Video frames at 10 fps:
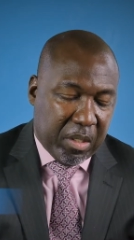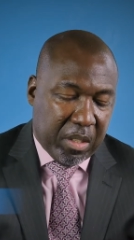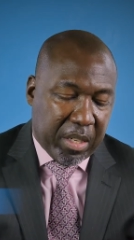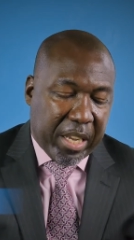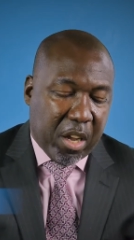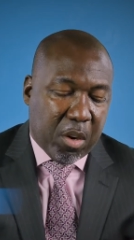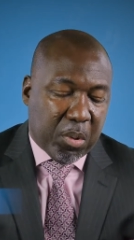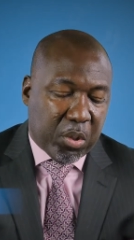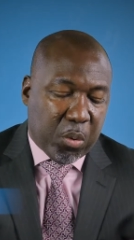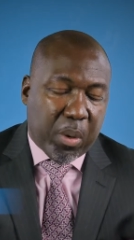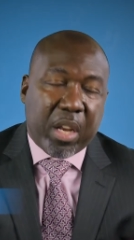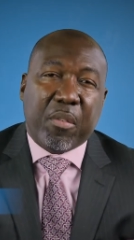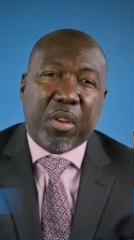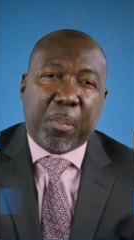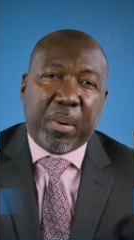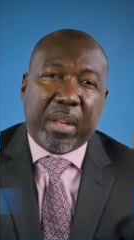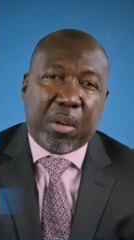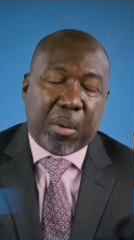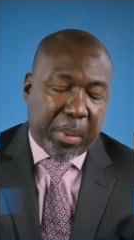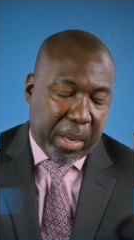accountable to whatever you're putting
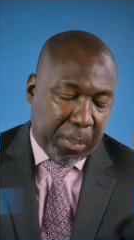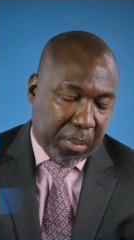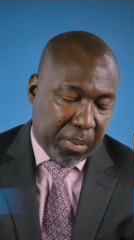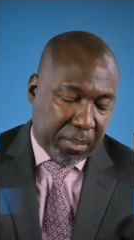on paper.